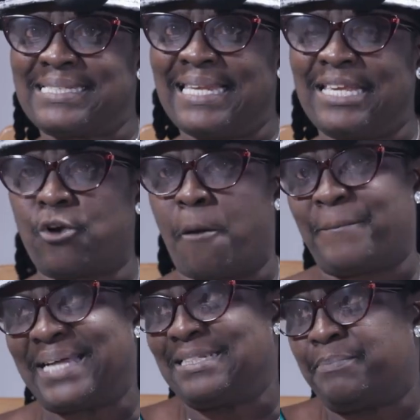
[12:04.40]
is selling
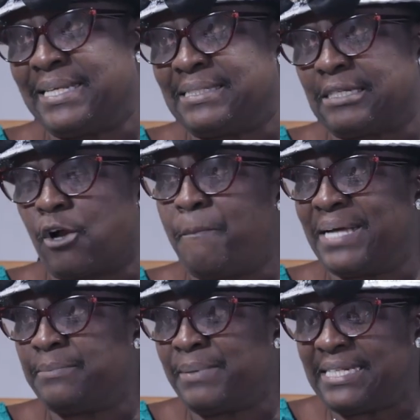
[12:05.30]
compatibility.
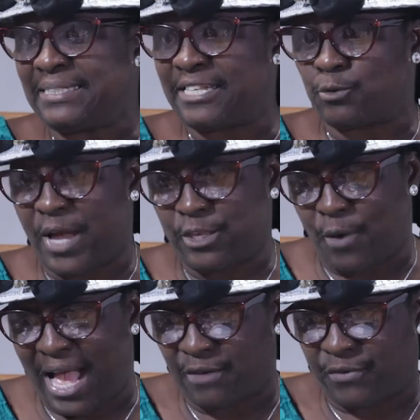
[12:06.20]
Compatibility is where
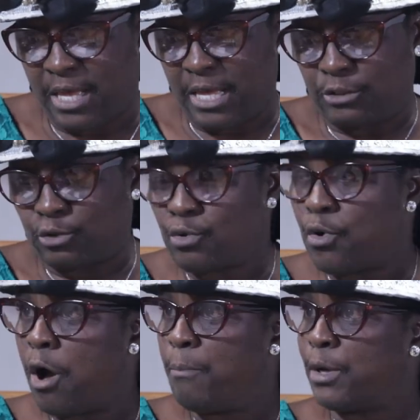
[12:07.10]
you have two
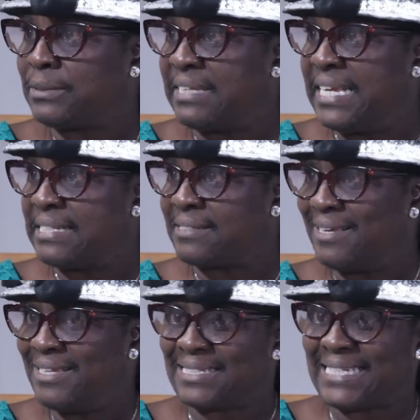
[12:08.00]
or more things
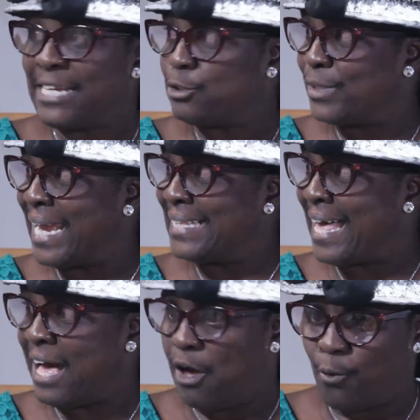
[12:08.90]
staying
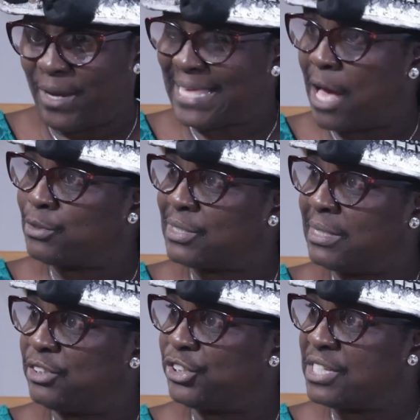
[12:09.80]
together without
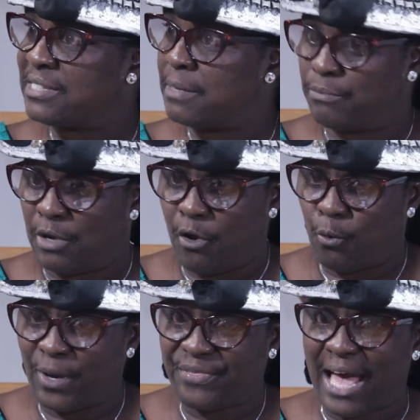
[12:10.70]
schism,
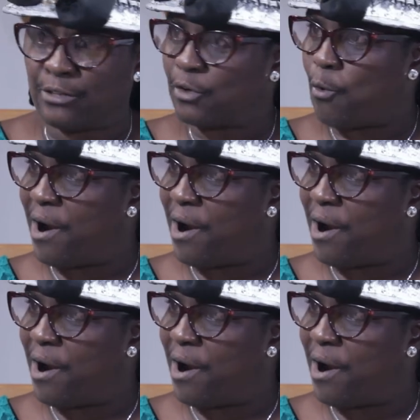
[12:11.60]
without